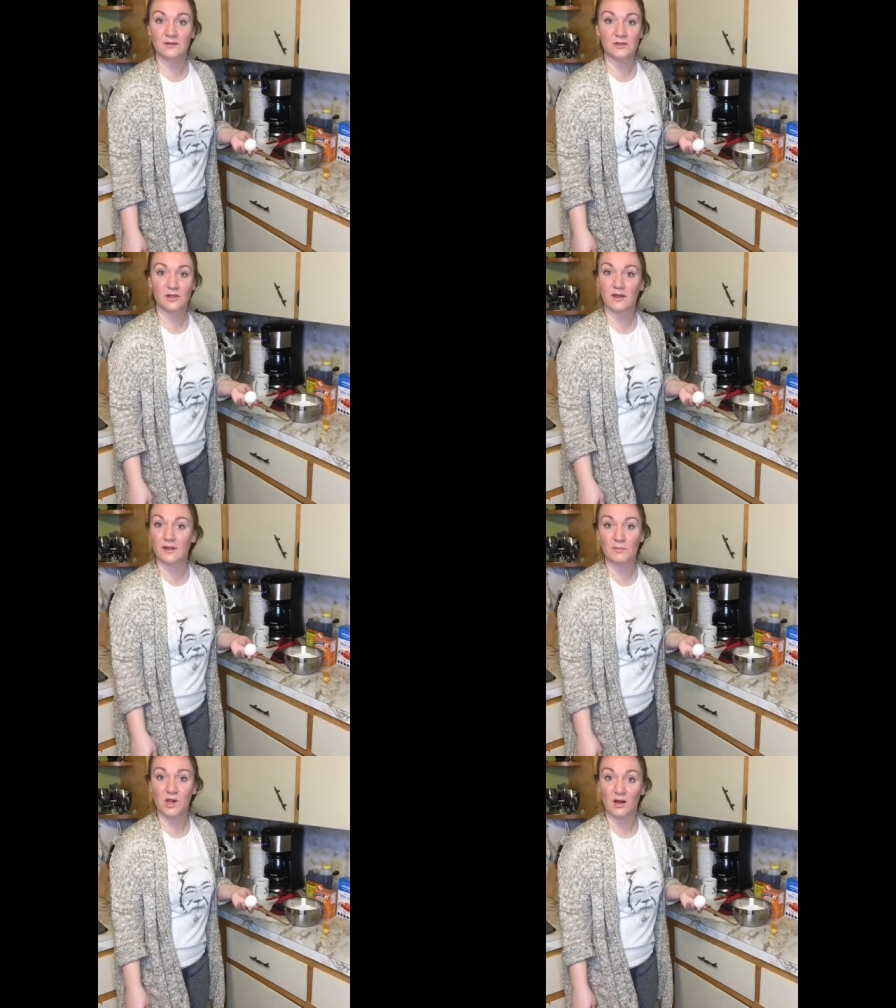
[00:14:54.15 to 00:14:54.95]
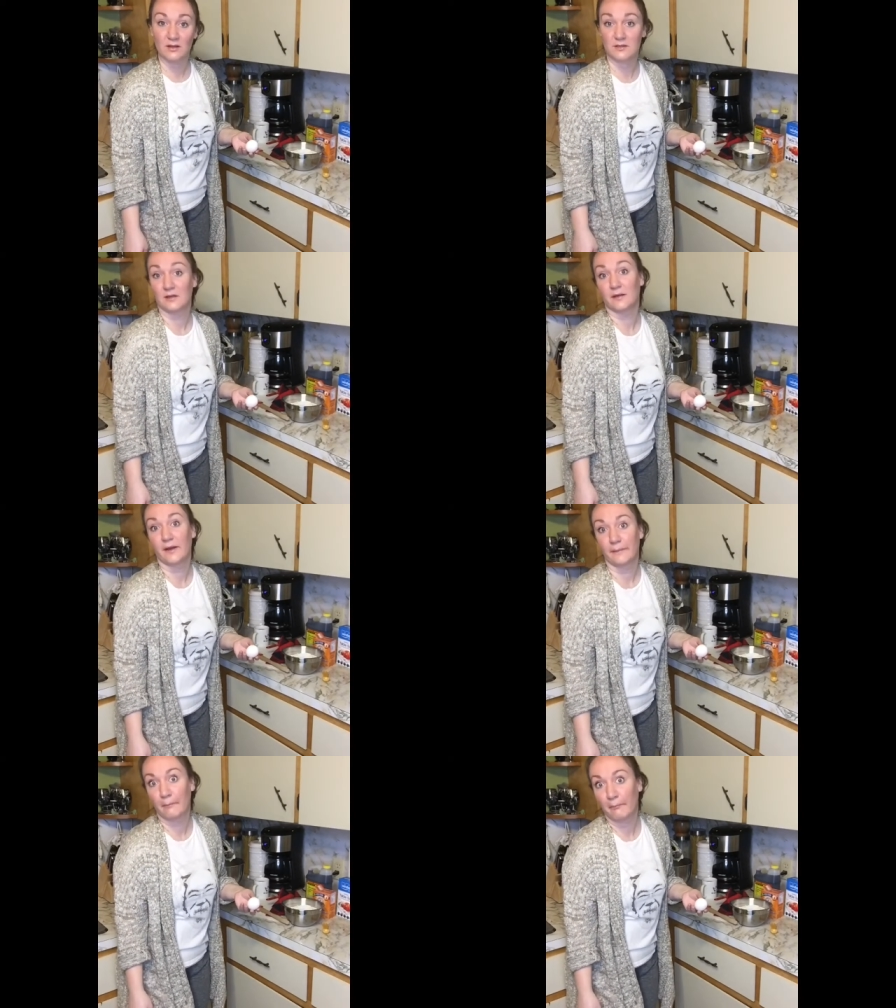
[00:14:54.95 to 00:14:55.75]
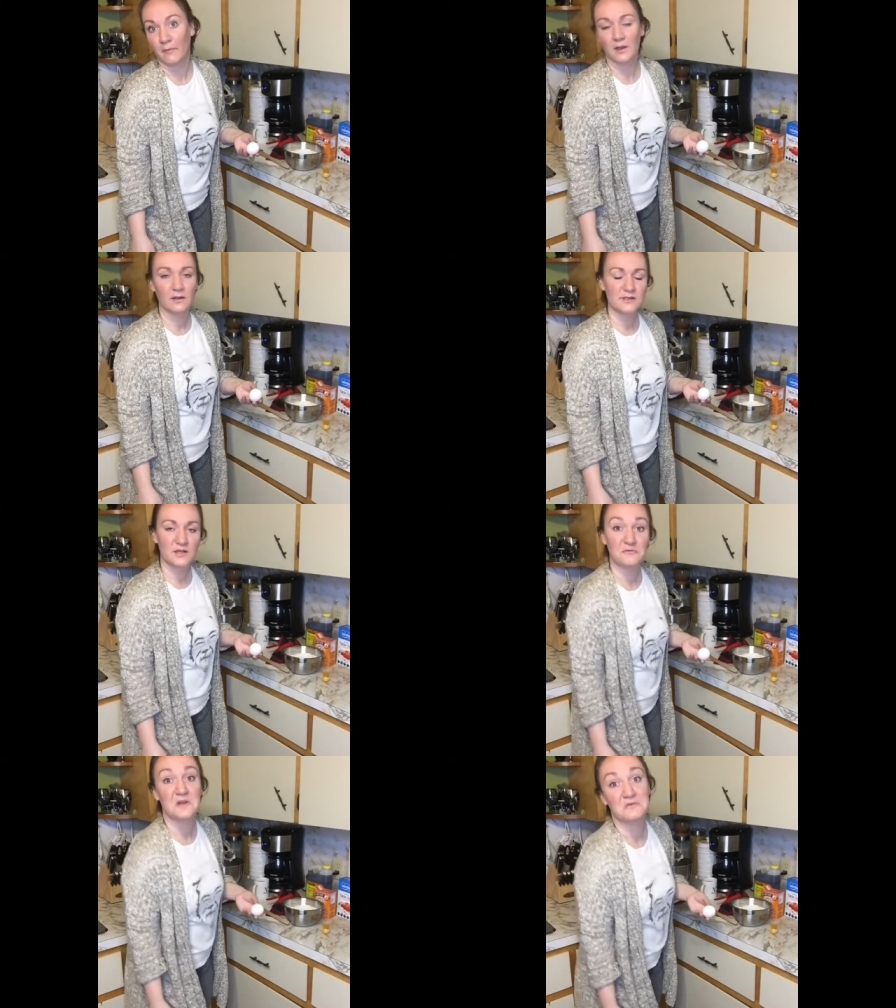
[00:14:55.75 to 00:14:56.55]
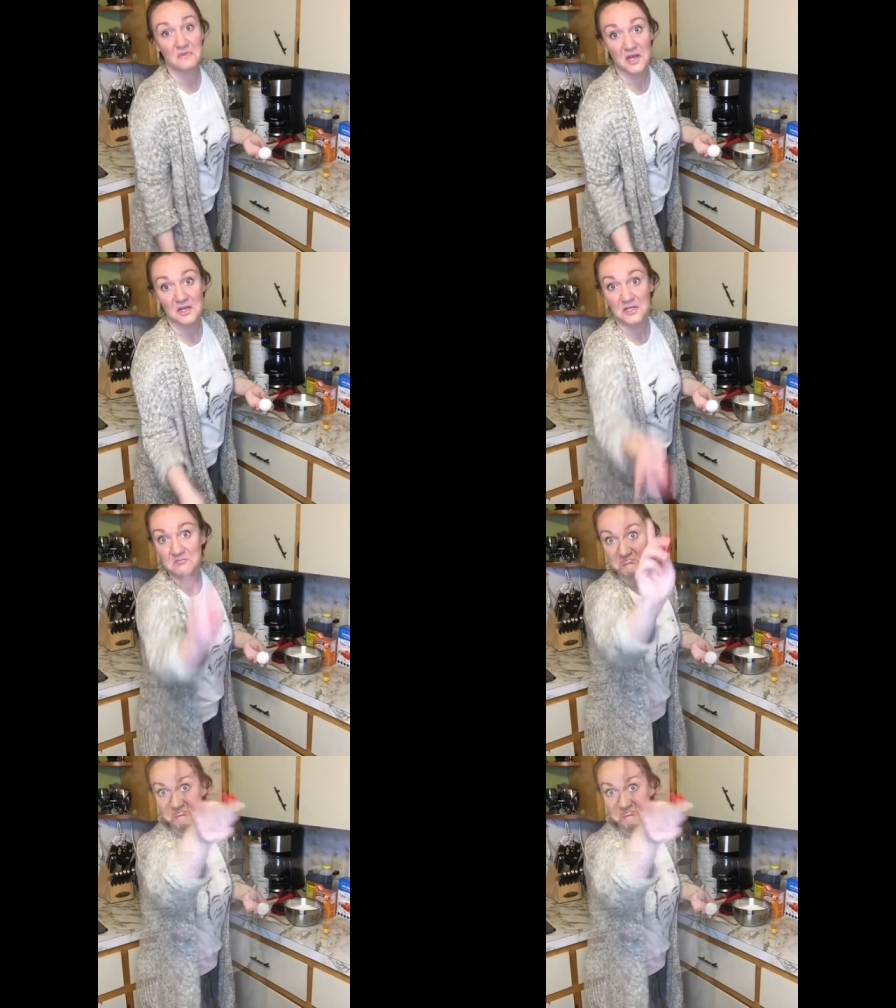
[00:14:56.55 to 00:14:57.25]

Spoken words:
cooking blogs online. So fun fact.